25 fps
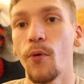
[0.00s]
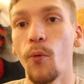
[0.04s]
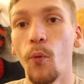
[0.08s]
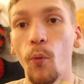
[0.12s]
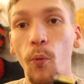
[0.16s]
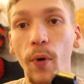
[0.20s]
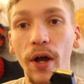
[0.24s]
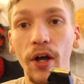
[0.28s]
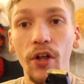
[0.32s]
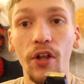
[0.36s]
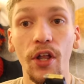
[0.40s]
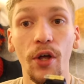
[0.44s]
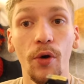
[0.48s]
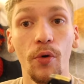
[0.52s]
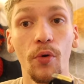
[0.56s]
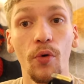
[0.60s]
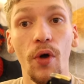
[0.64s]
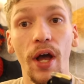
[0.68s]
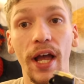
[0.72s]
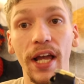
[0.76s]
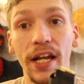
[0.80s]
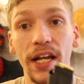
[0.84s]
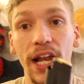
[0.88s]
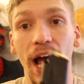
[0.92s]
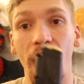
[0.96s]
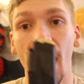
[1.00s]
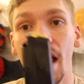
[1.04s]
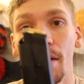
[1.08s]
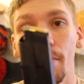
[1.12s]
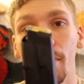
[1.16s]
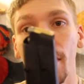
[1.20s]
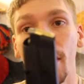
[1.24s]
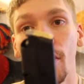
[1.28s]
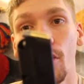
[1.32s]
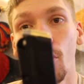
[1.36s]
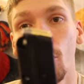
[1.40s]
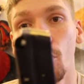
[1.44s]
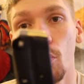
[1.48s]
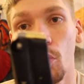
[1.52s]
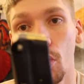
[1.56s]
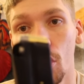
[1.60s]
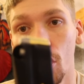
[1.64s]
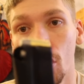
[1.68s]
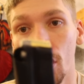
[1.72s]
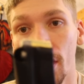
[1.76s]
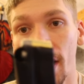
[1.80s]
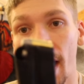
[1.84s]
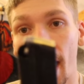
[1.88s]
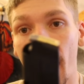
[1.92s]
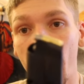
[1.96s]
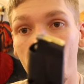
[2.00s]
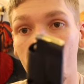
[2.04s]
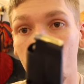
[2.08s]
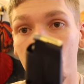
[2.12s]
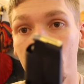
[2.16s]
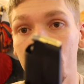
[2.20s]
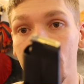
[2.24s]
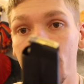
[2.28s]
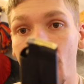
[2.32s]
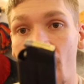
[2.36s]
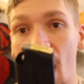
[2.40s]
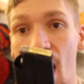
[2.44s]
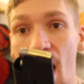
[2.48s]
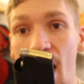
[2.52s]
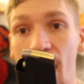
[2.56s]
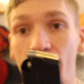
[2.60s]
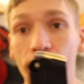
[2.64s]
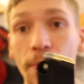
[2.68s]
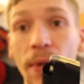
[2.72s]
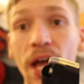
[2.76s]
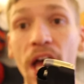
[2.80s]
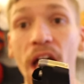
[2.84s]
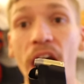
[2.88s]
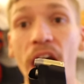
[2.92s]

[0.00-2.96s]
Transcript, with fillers: Will a 9mm work every time?